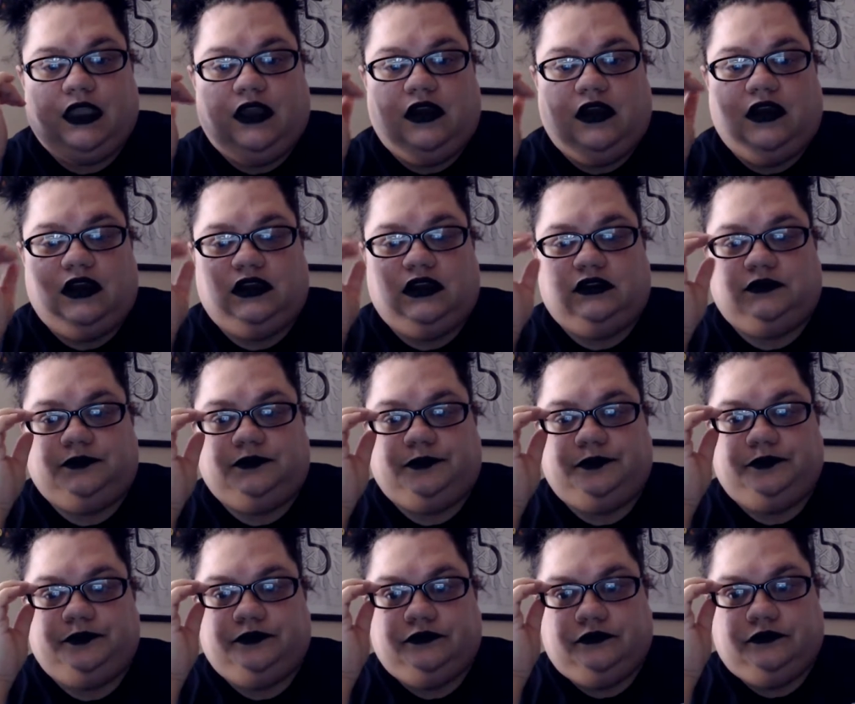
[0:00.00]

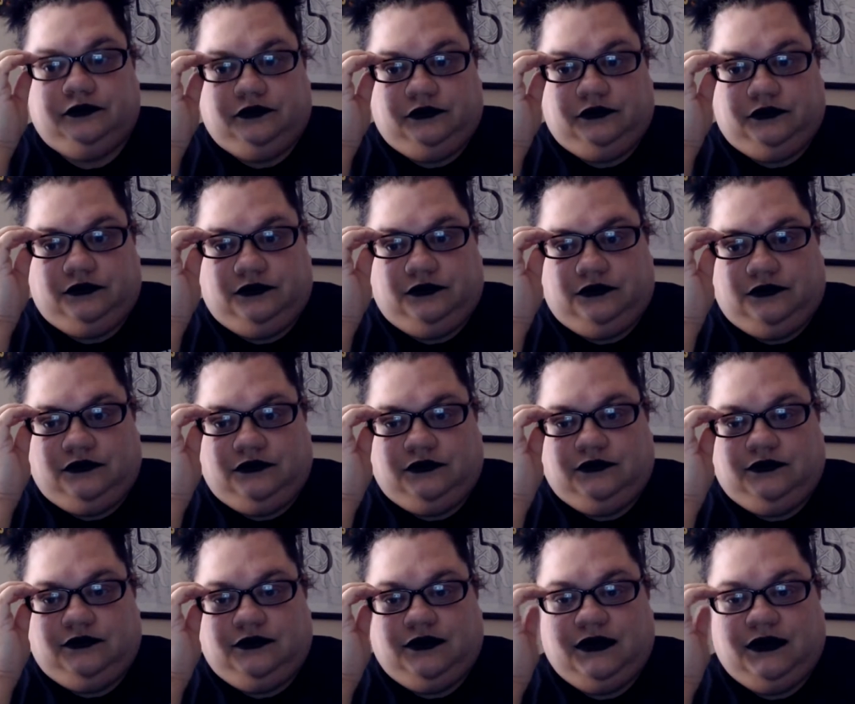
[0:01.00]
Um,
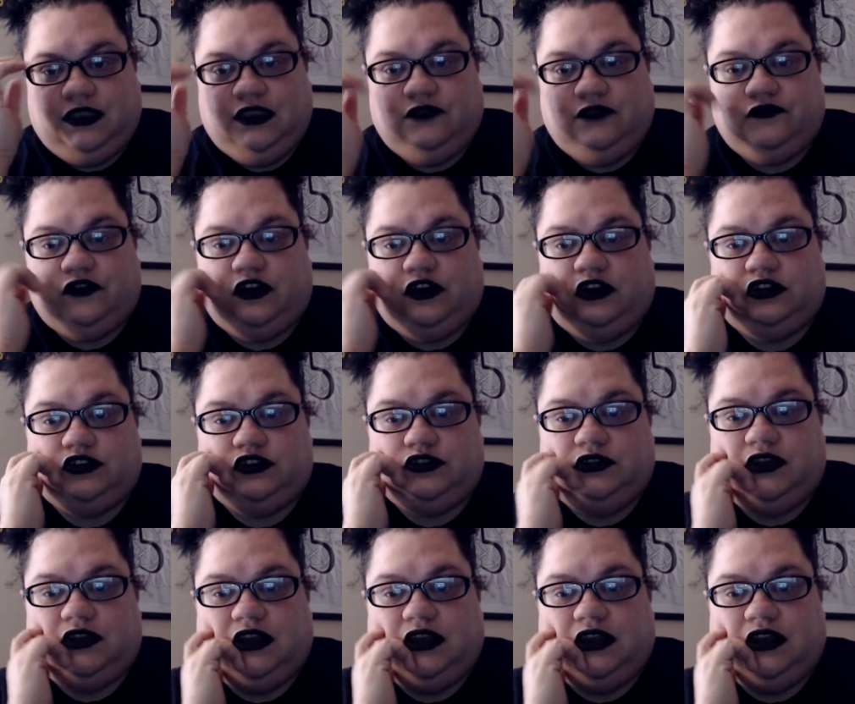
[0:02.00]
for